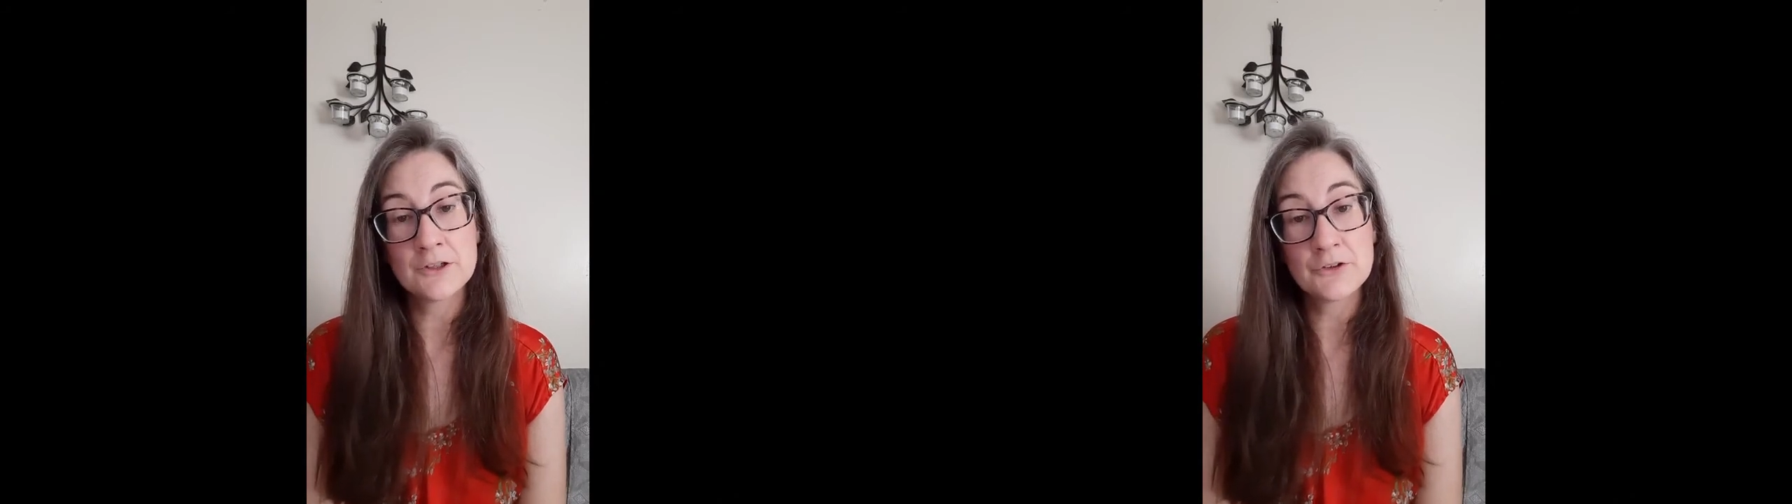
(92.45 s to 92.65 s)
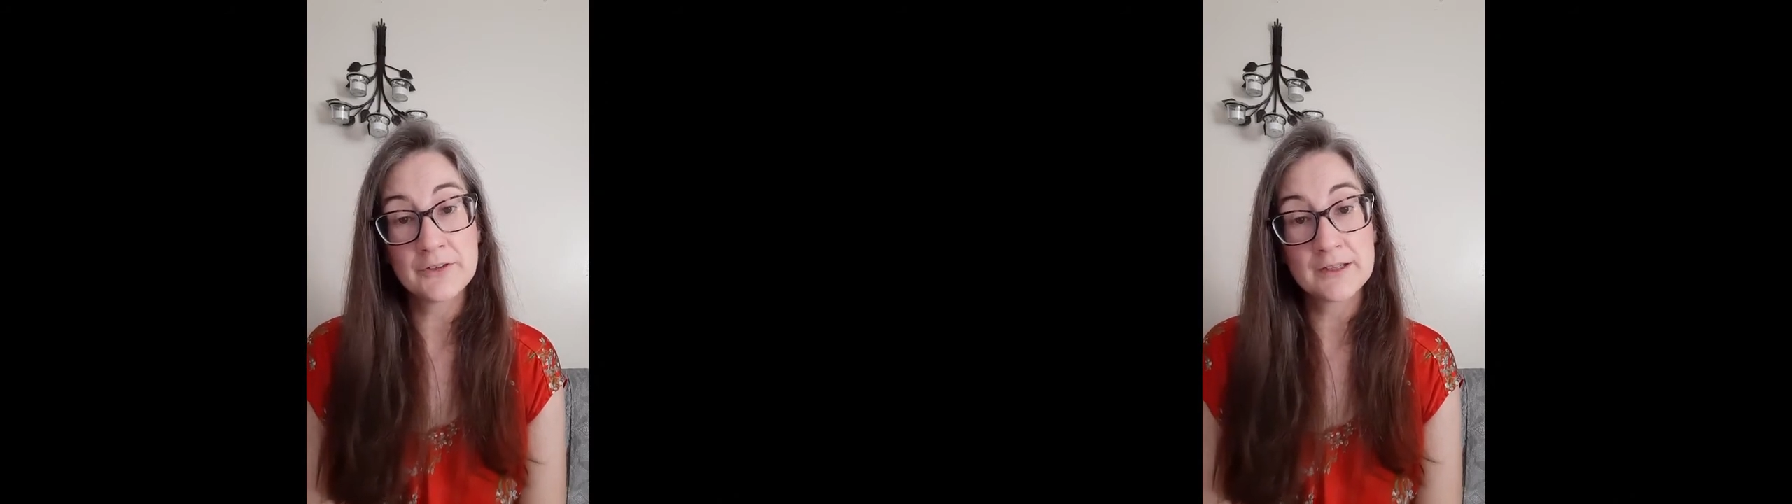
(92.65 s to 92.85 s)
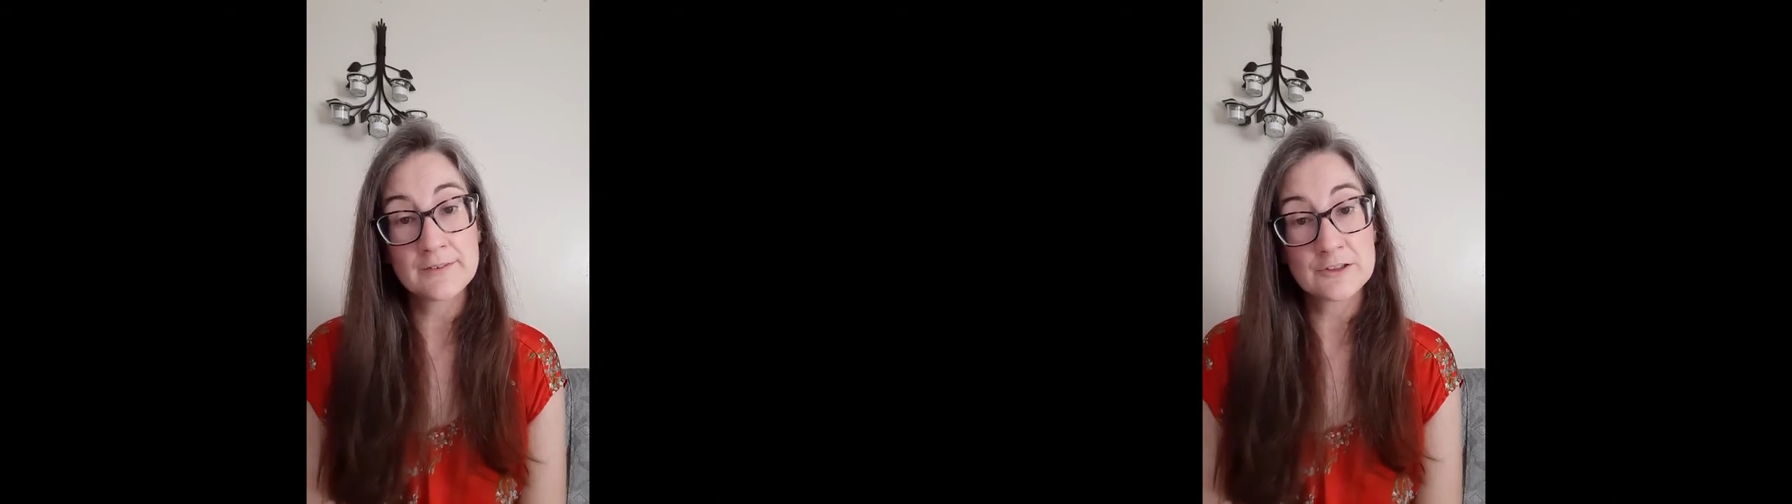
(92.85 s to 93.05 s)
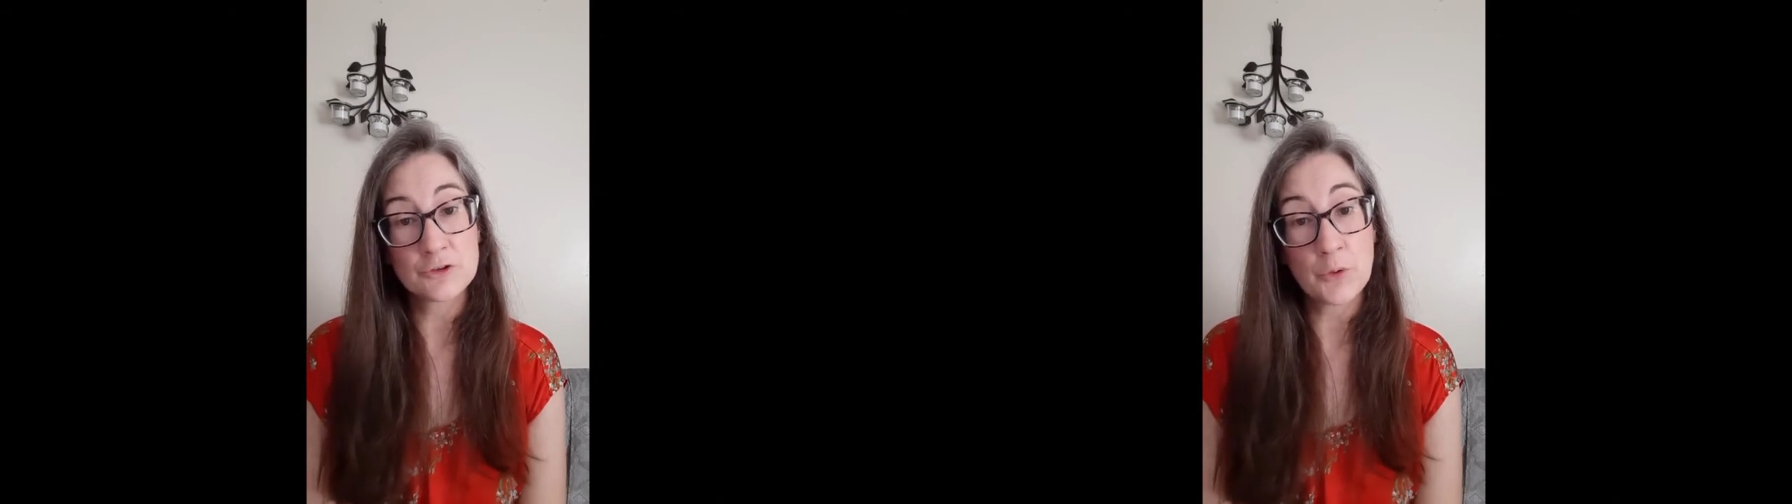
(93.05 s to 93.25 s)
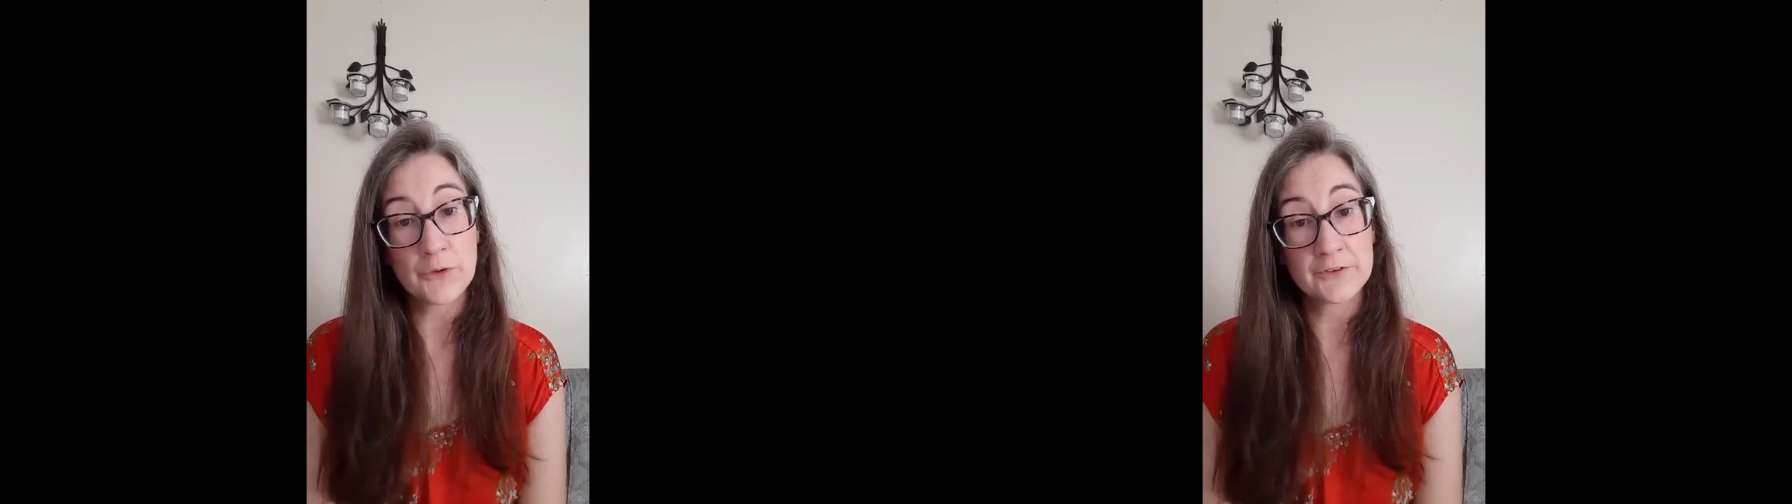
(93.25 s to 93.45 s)
using essential
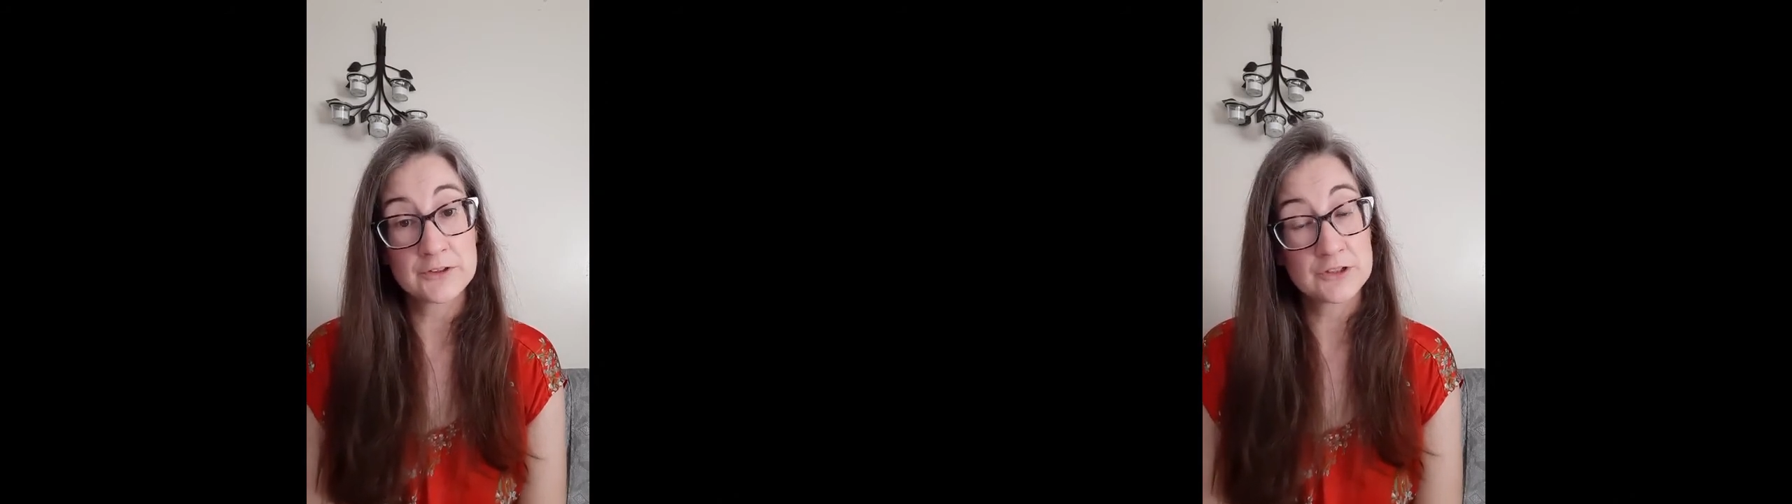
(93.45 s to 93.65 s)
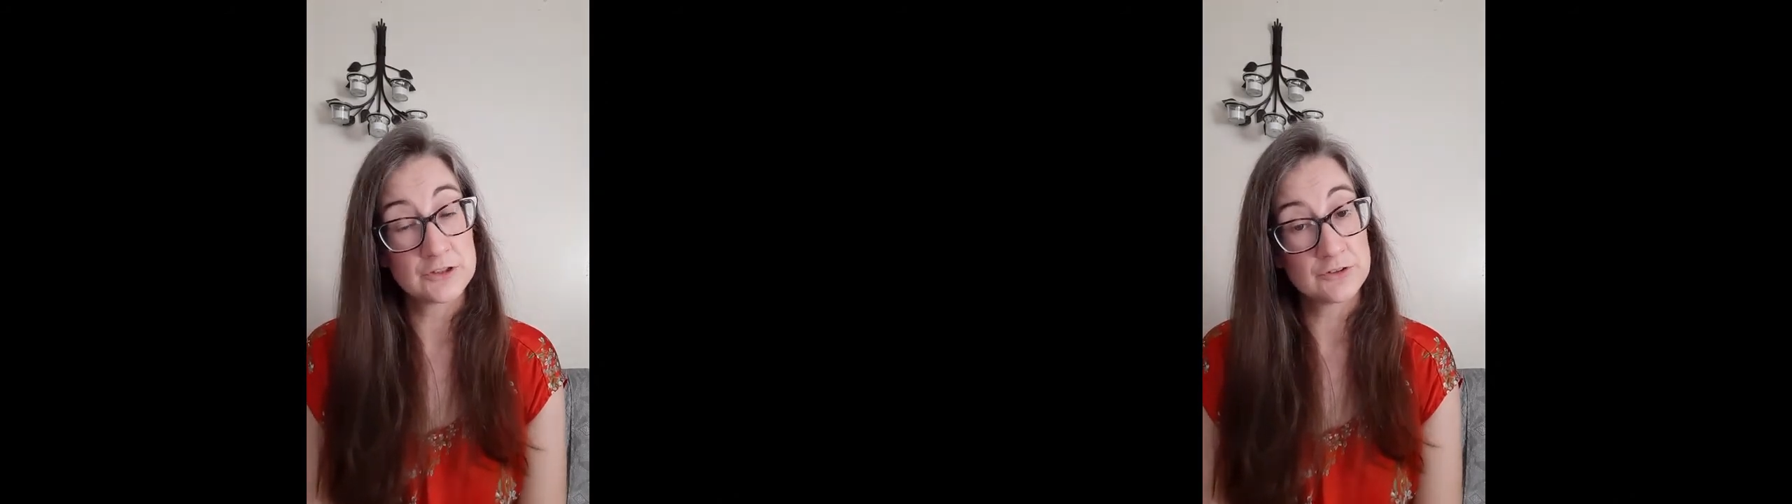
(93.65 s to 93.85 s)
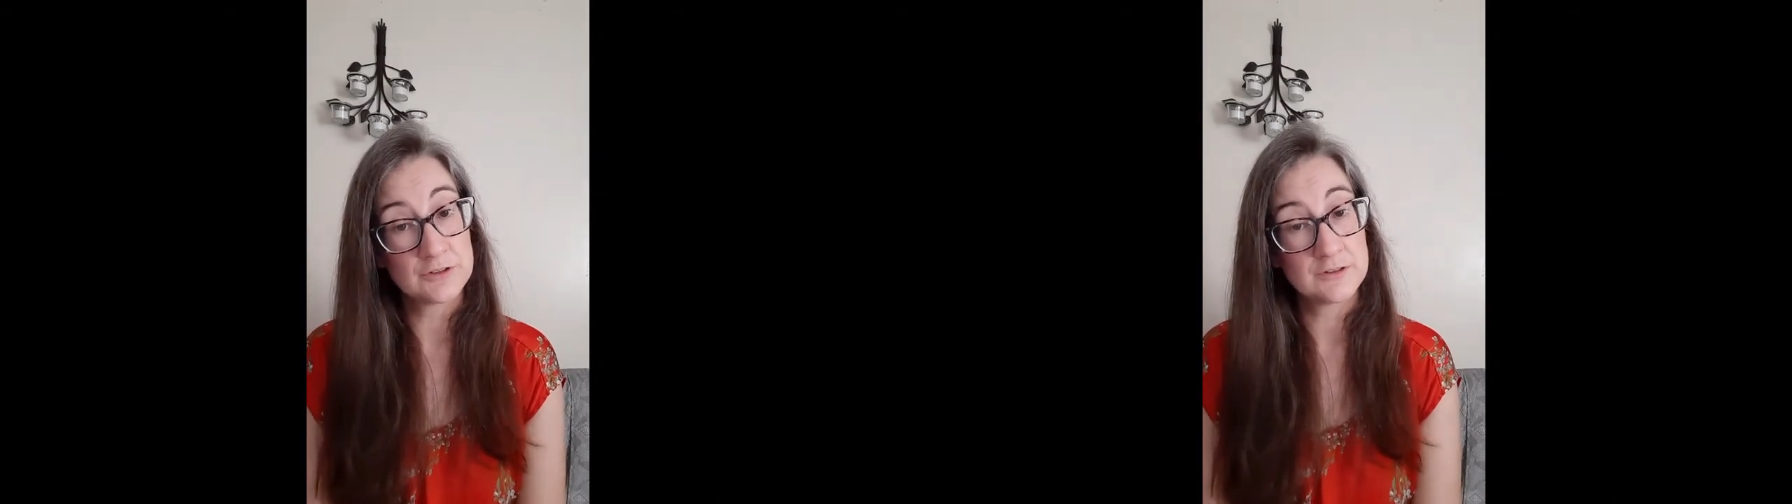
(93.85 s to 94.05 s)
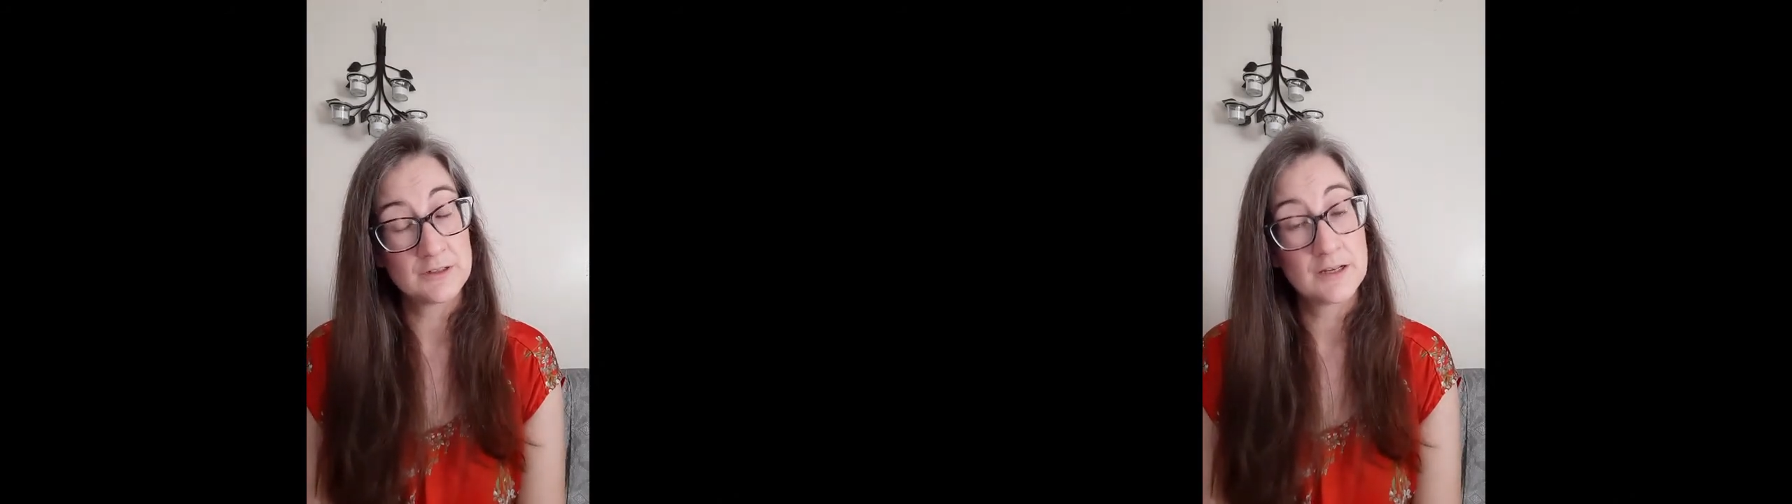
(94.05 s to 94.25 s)
oils on children,